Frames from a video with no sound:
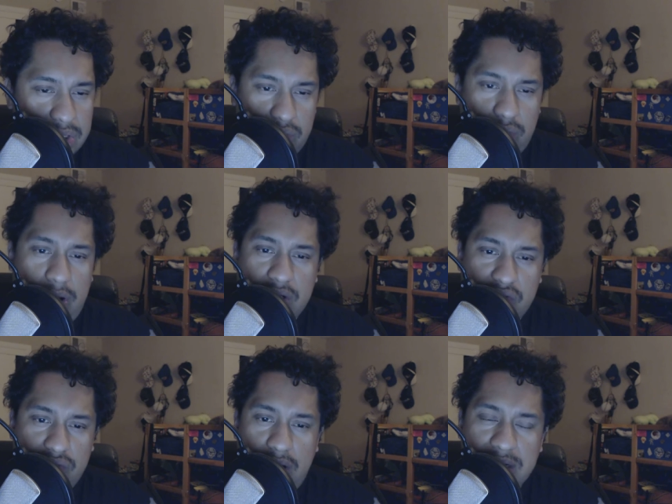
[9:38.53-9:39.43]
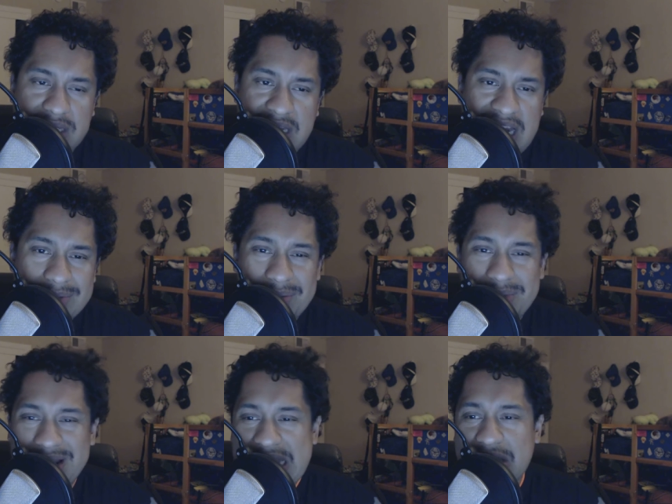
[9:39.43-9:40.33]
strong, strong teams.
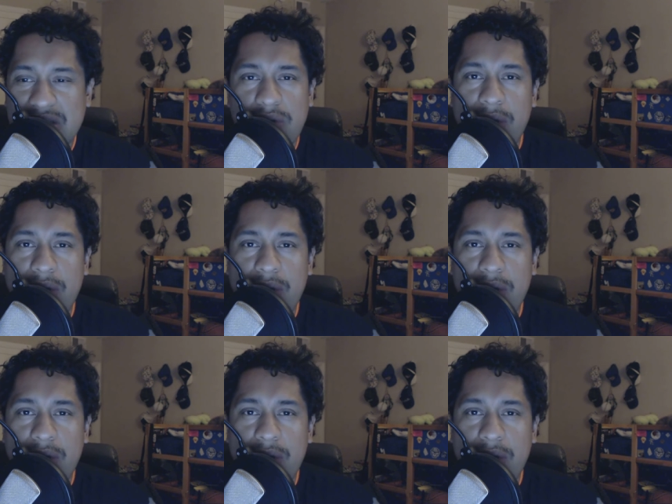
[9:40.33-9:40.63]
I mean, like,